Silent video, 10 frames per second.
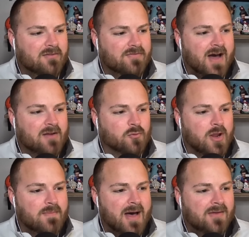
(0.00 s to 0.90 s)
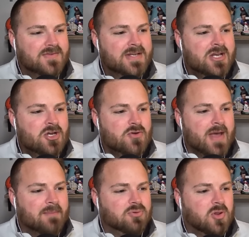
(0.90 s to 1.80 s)
5 rebounds. You
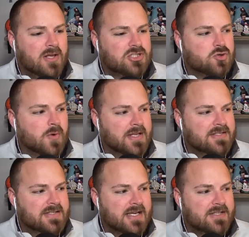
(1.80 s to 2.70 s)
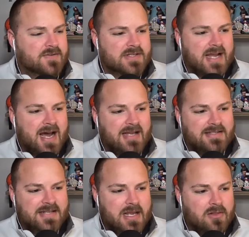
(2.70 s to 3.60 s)
had plus 26 for Zakai
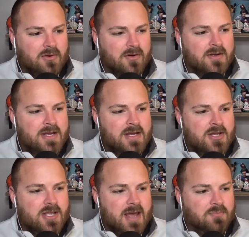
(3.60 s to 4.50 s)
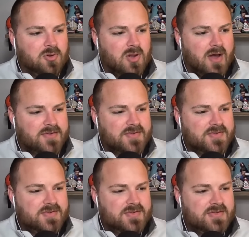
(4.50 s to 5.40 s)
Ziegler. You had
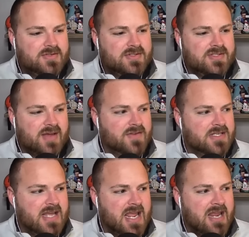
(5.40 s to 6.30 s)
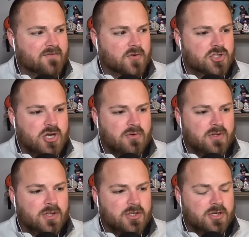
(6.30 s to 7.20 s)
plus 17 for
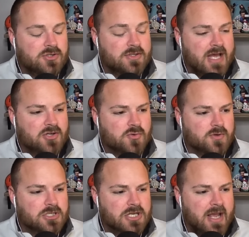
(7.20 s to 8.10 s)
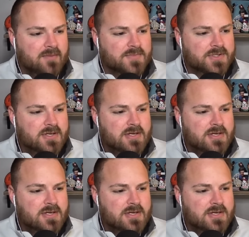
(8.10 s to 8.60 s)
Josiah Jordan James.